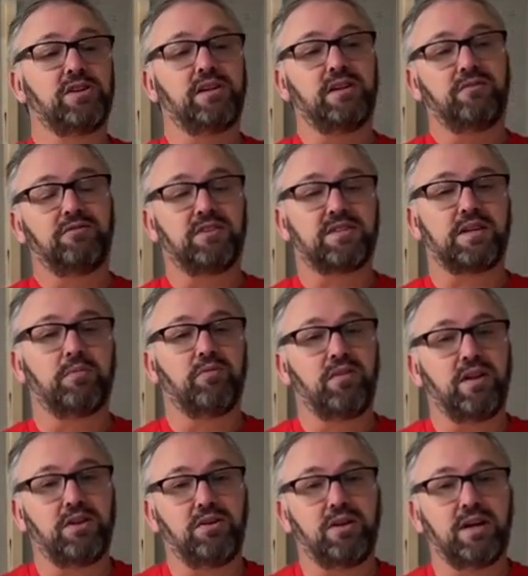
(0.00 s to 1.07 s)
And if it's something
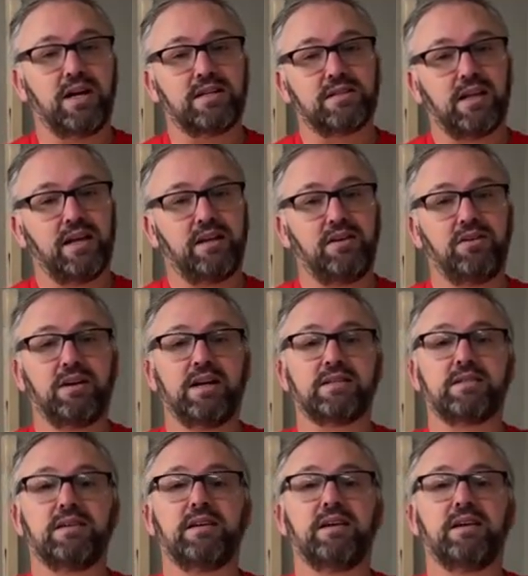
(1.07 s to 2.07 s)
that you guys like, you guys can